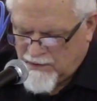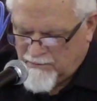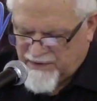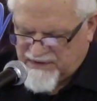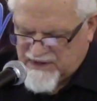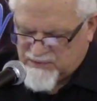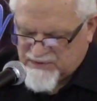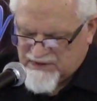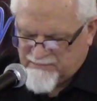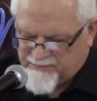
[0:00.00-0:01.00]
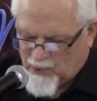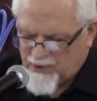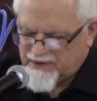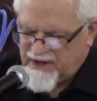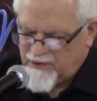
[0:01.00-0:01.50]
But this was
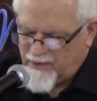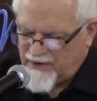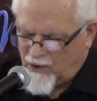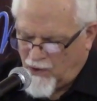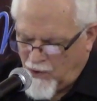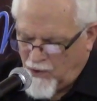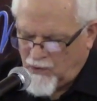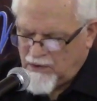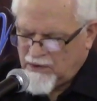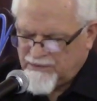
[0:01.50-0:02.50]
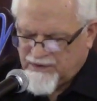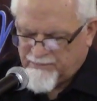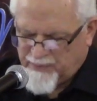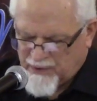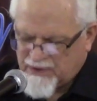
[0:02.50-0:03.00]
important. He read all the
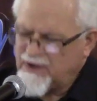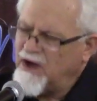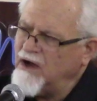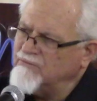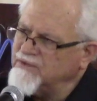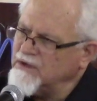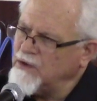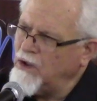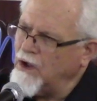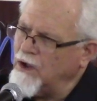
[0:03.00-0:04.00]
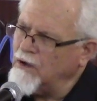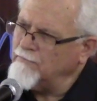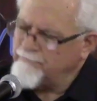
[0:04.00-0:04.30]
book of the law